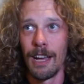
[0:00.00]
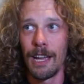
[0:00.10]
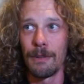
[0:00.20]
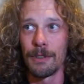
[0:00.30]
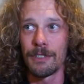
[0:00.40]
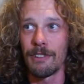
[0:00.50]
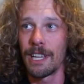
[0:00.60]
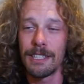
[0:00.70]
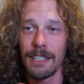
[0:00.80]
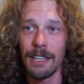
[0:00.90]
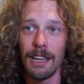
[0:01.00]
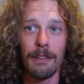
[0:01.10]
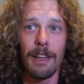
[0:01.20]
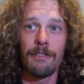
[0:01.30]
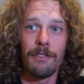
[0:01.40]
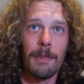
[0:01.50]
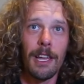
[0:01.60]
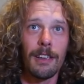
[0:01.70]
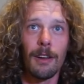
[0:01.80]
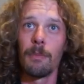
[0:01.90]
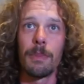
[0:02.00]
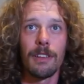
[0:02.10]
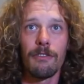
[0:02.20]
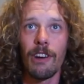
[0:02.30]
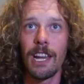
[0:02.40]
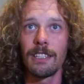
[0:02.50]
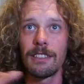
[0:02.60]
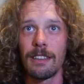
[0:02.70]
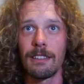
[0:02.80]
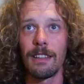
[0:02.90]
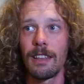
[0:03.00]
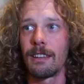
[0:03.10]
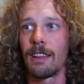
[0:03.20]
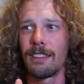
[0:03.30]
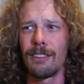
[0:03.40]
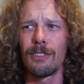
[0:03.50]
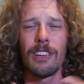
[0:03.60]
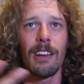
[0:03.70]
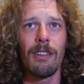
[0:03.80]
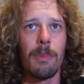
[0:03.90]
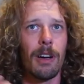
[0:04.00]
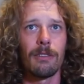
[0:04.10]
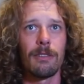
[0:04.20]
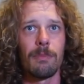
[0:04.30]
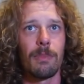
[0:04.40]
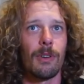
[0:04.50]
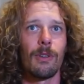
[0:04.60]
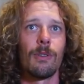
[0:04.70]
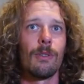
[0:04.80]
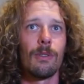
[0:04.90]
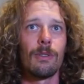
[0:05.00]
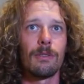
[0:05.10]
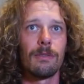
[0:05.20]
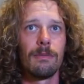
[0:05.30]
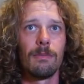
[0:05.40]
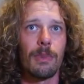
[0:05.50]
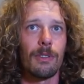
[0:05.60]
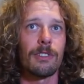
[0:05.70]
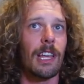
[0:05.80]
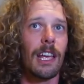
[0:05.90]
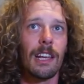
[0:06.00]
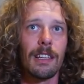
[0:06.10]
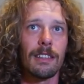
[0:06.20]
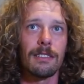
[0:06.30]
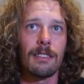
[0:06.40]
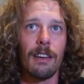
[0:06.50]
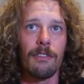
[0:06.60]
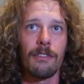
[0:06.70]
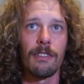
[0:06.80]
I was racing, I have my company friends, and then I don't care about pro cycling and stuff.